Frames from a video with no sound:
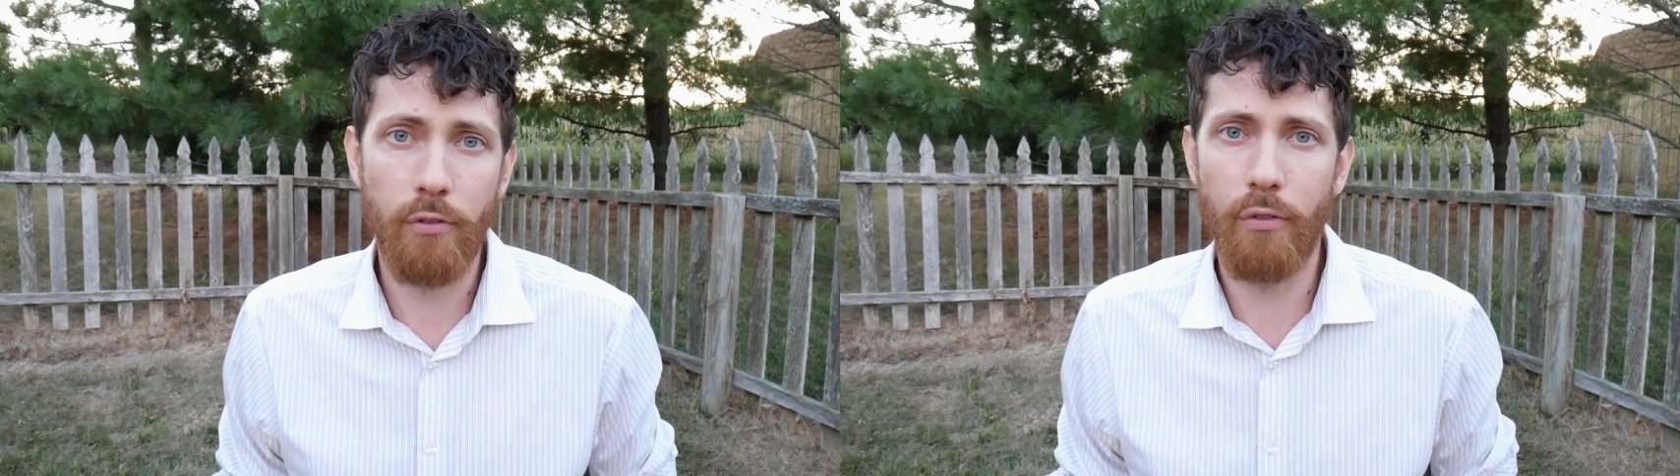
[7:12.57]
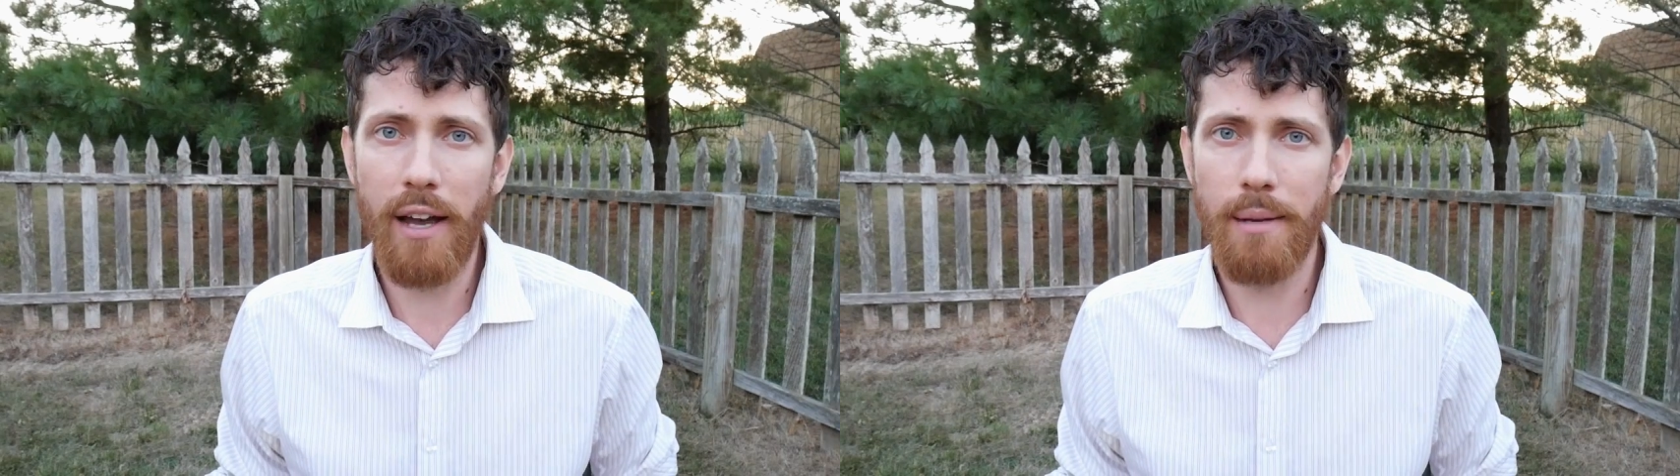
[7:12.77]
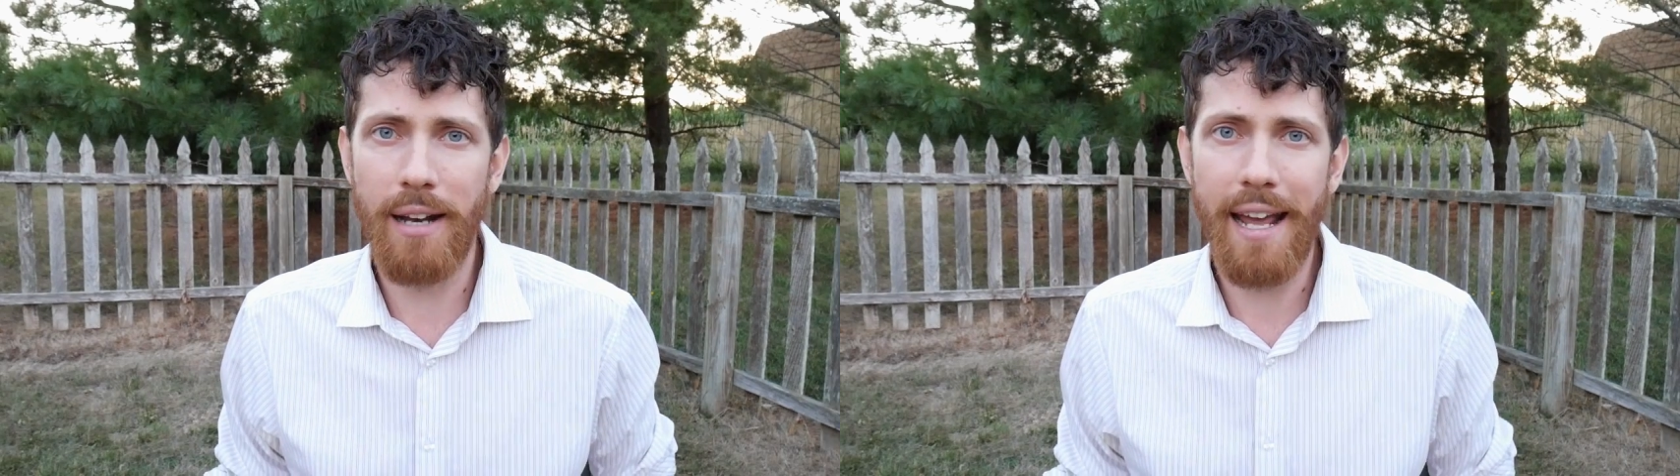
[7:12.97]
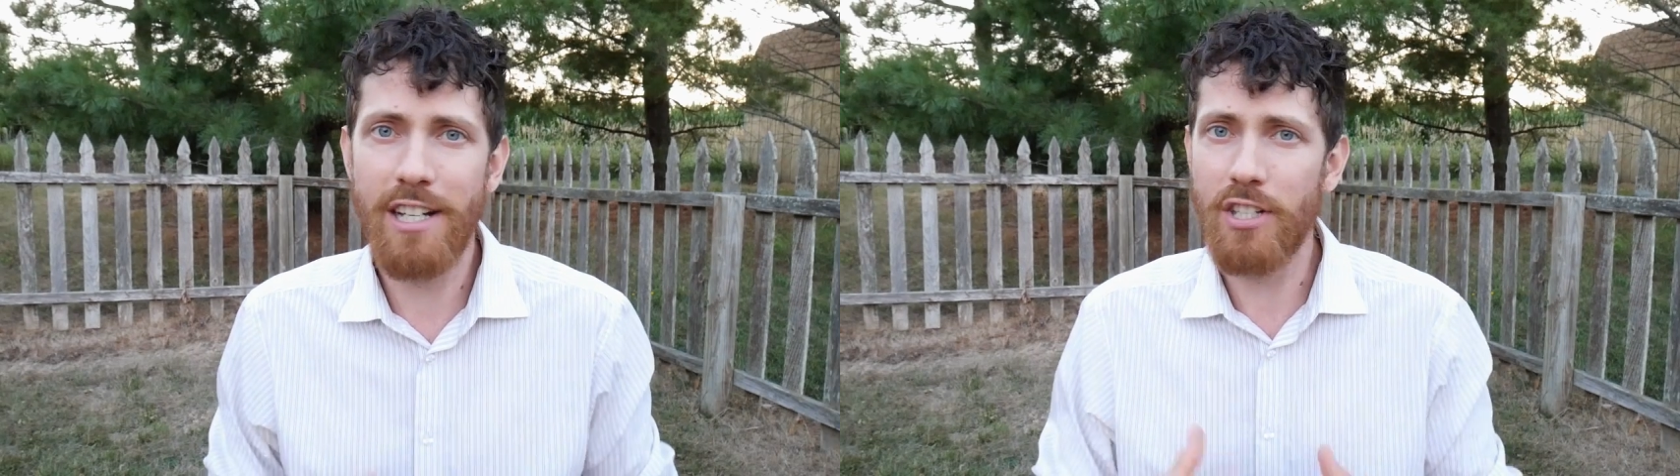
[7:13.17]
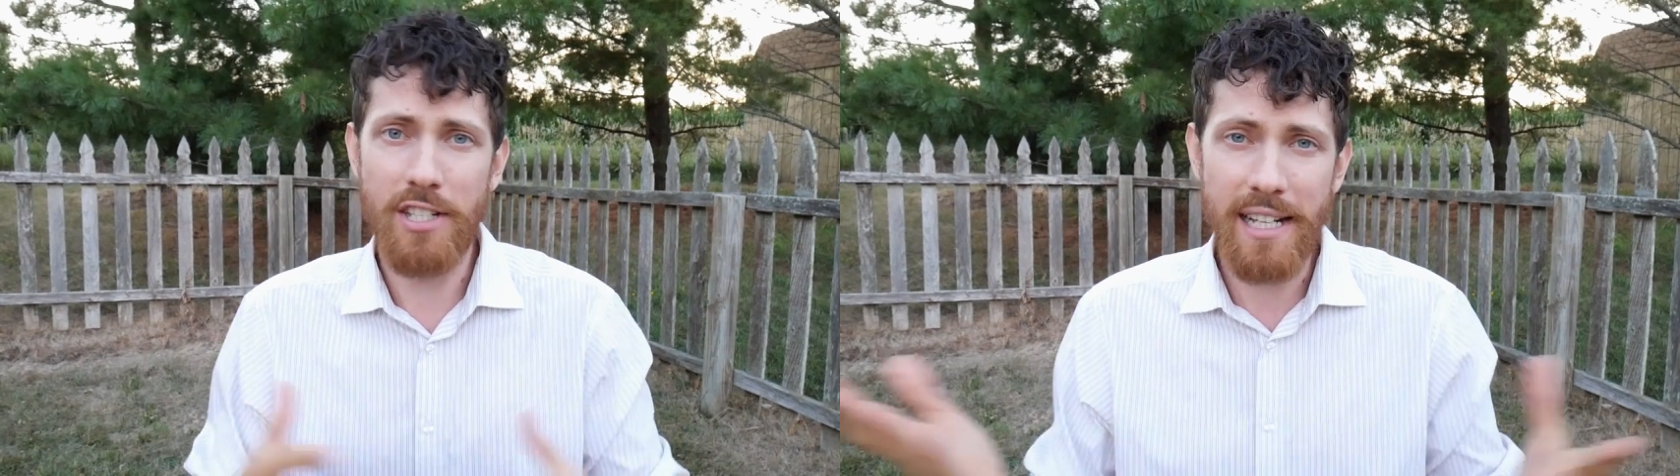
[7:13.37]
for vitamin A
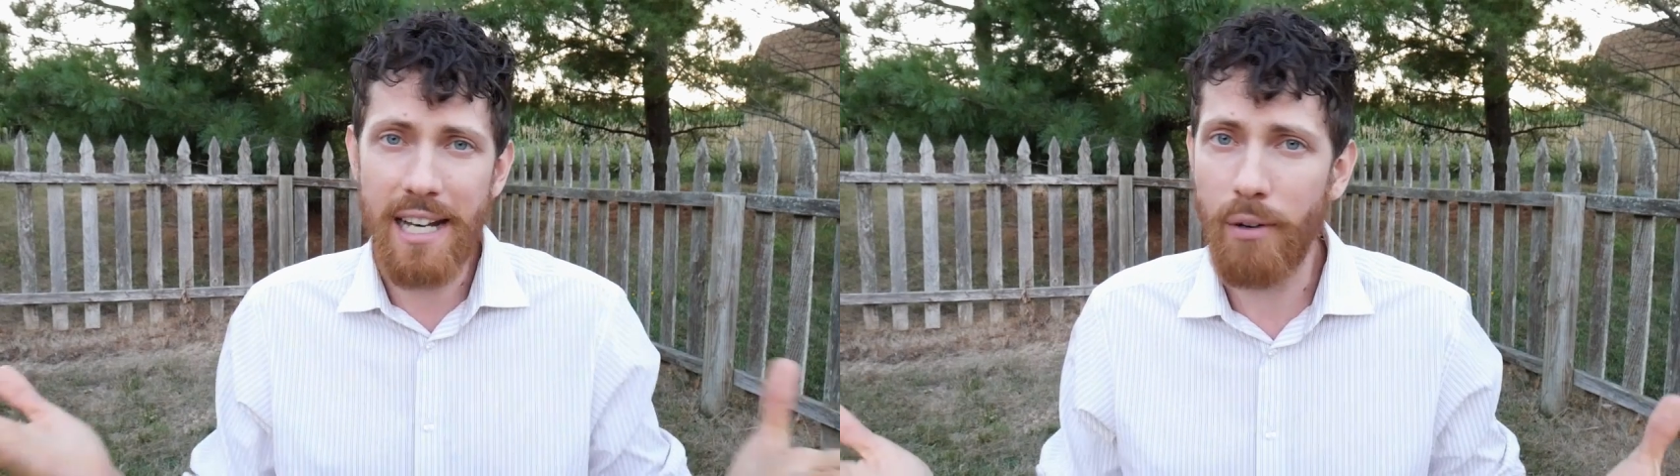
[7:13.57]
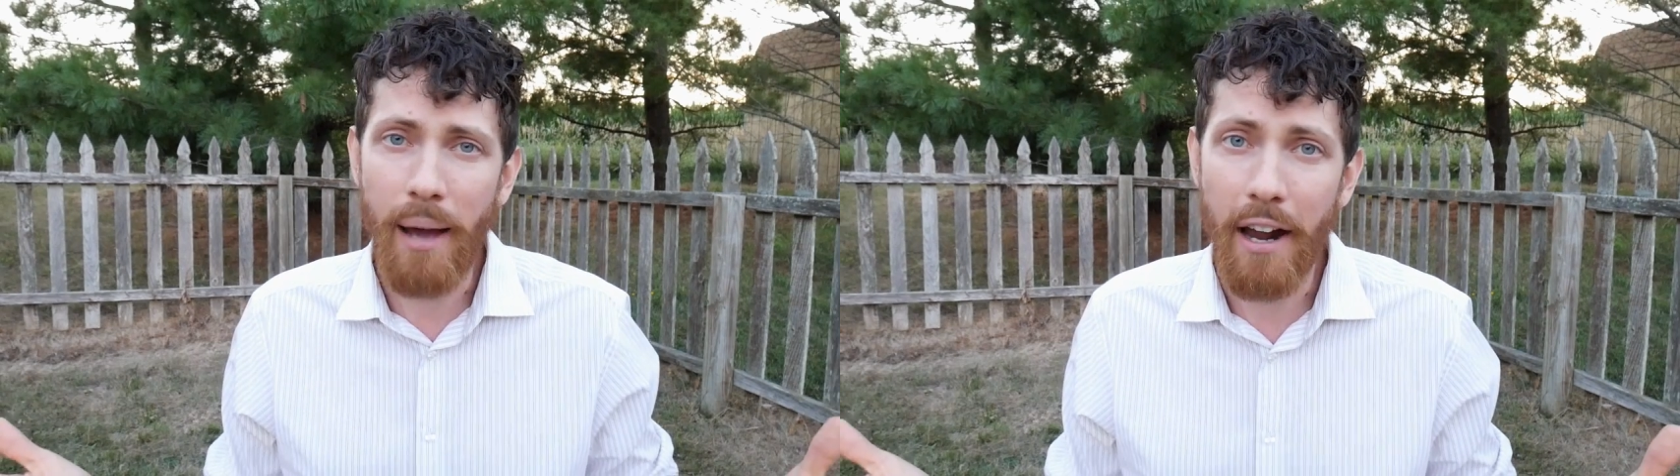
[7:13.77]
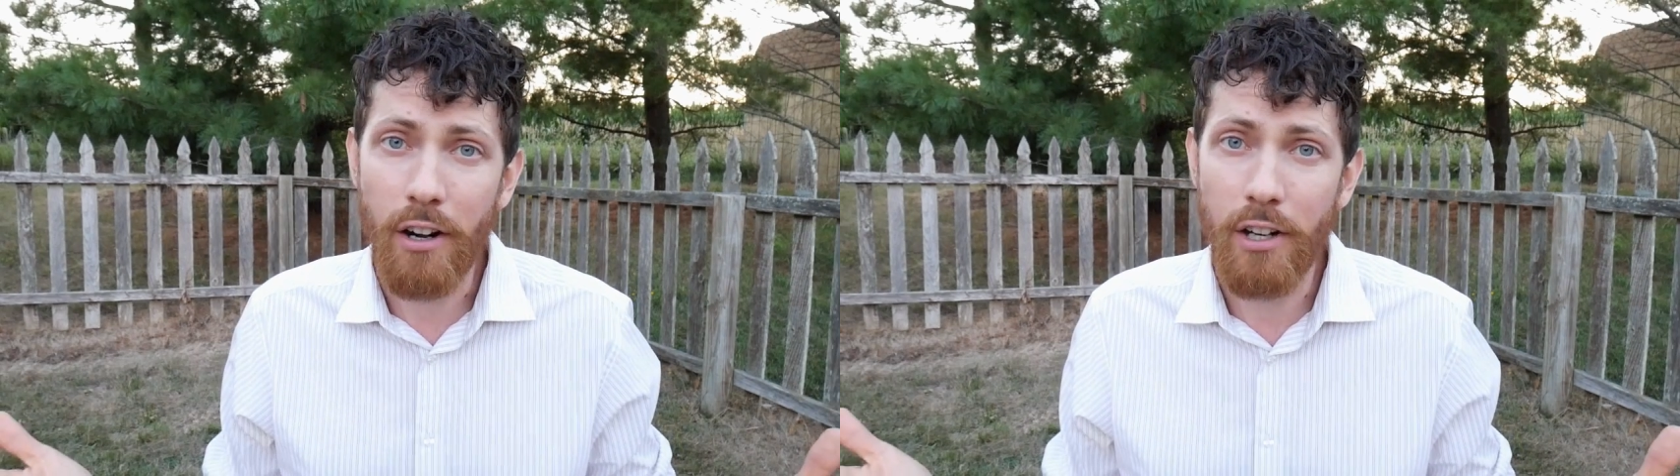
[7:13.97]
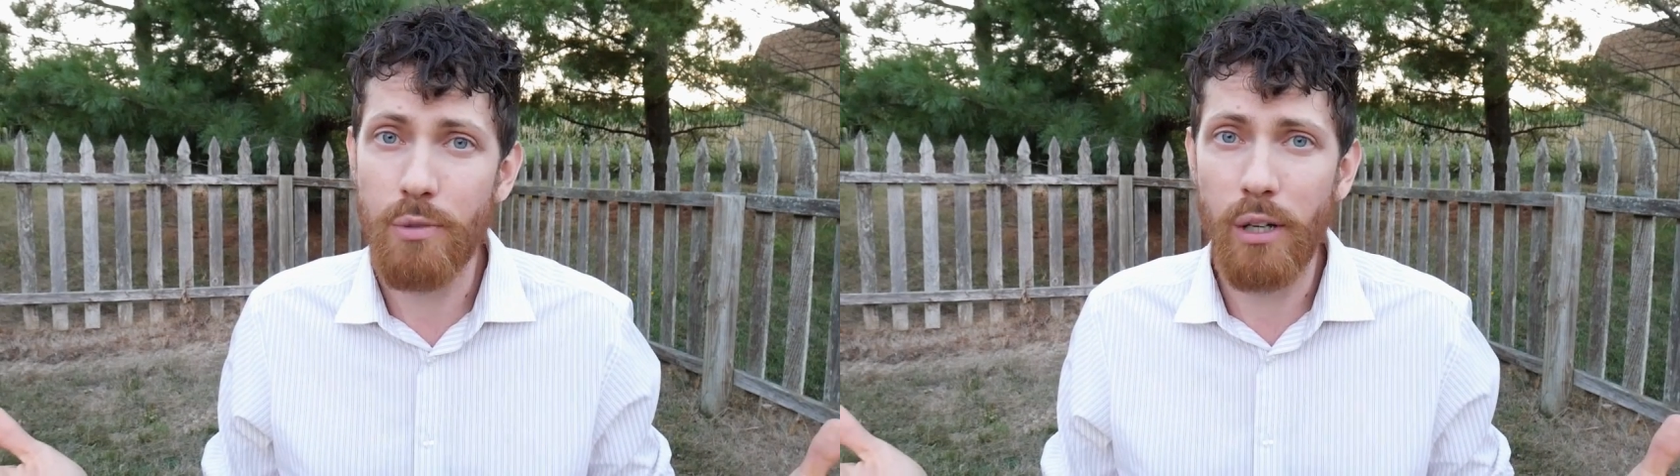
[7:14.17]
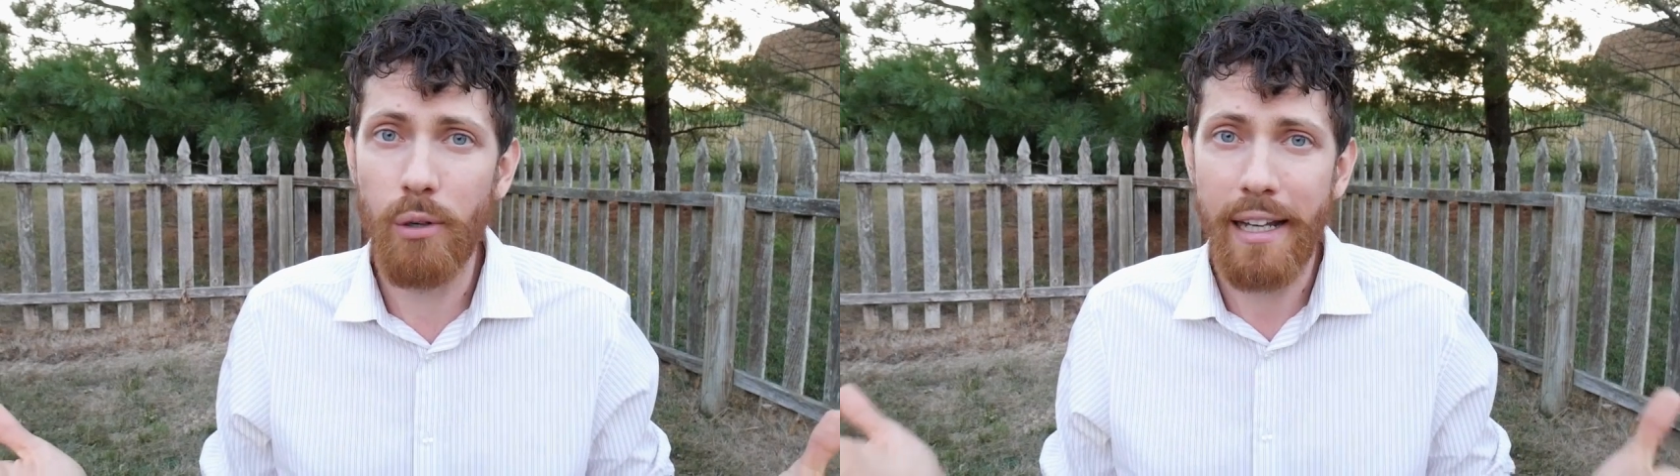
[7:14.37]
just didn't even matter because we were